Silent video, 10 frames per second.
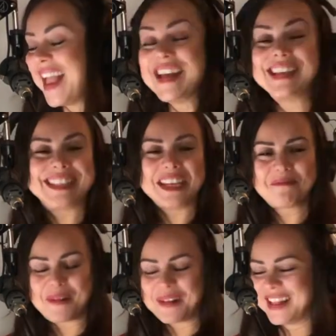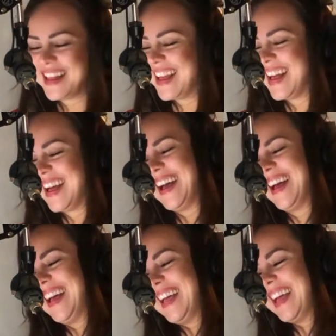Simple.
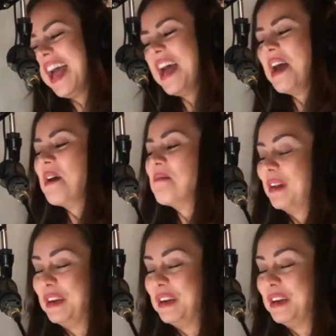But